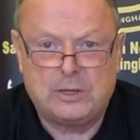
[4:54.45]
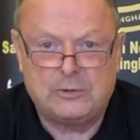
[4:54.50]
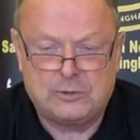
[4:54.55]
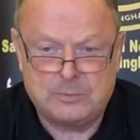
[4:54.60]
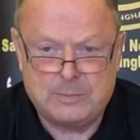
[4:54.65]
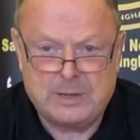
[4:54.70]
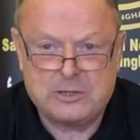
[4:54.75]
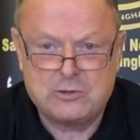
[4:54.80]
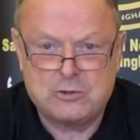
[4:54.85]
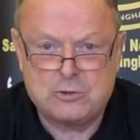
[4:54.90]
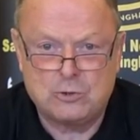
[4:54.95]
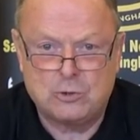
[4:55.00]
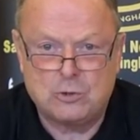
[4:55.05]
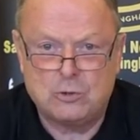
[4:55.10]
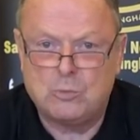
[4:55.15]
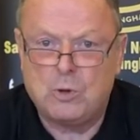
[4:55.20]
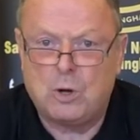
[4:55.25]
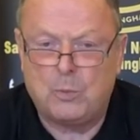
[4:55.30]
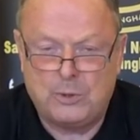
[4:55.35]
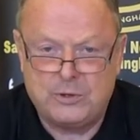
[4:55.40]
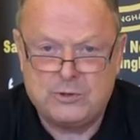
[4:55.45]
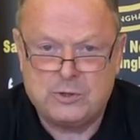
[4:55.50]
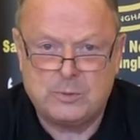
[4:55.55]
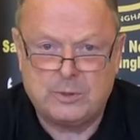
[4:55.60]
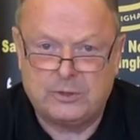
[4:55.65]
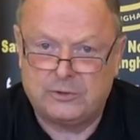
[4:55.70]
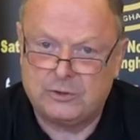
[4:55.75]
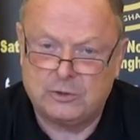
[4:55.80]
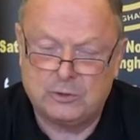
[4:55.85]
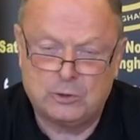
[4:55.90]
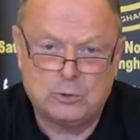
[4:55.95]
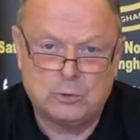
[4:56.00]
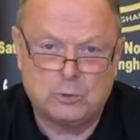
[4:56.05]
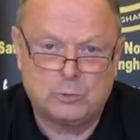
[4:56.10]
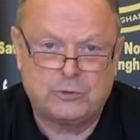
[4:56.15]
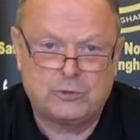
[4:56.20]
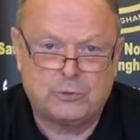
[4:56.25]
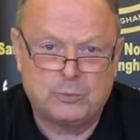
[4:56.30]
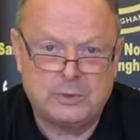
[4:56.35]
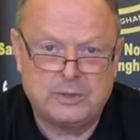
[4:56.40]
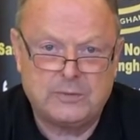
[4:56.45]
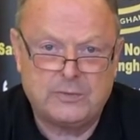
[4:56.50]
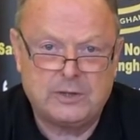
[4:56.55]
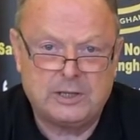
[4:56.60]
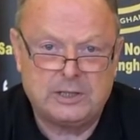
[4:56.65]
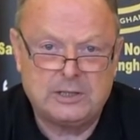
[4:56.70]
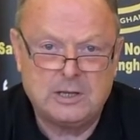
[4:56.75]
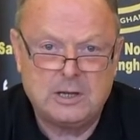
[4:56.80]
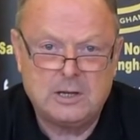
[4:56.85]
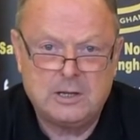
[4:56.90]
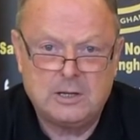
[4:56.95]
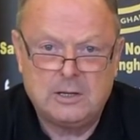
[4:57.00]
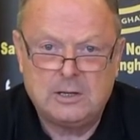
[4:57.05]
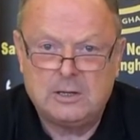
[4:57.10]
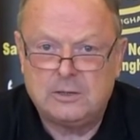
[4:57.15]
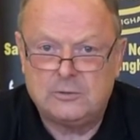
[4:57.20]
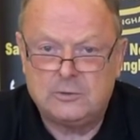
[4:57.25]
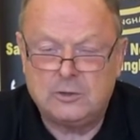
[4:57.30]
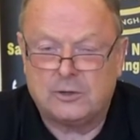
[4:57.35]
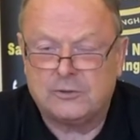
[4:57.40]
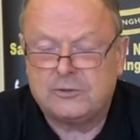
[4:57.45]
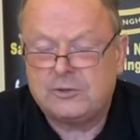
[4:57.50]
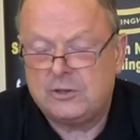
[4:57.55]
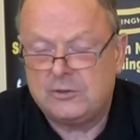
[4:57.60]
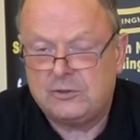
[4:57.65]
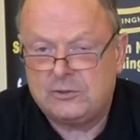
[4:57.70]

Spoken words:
and to make sure what we're doing is in accordance with the not